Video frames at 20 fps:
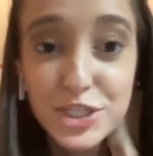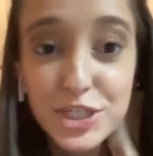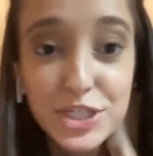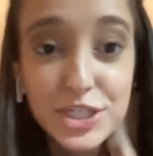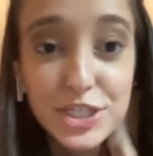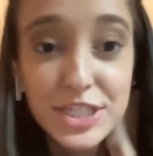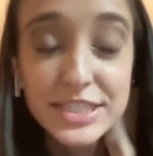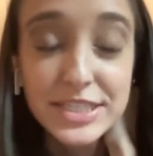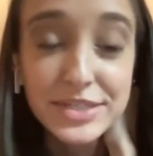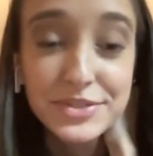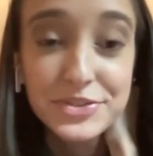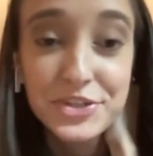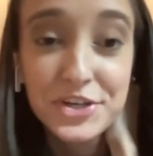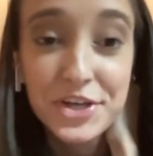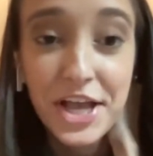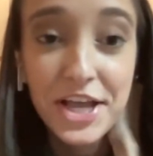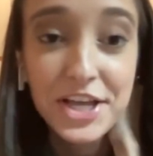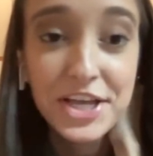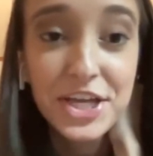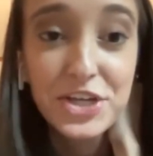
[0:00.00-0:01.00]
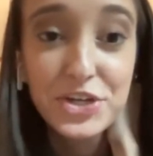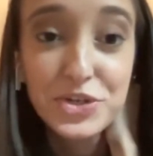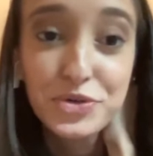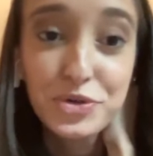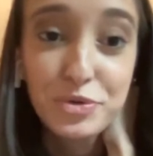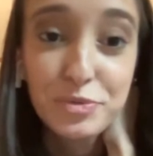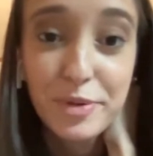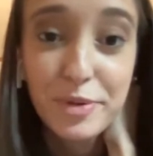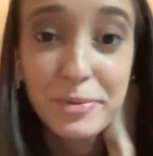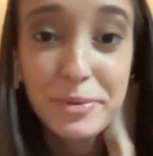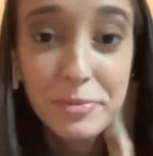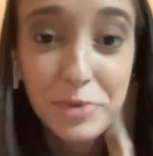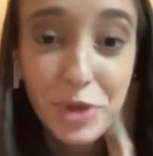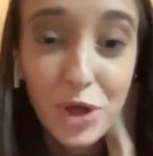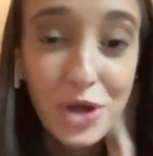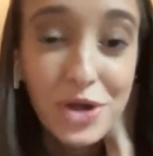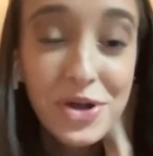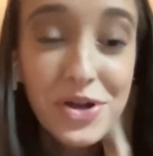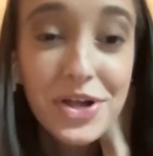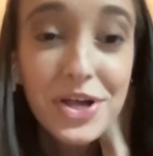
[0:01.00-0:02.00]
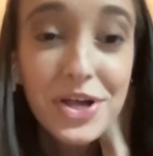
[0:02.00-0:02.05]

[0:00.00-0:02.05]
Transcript: DTs. I was like, I can't do it, blah, blah, blah.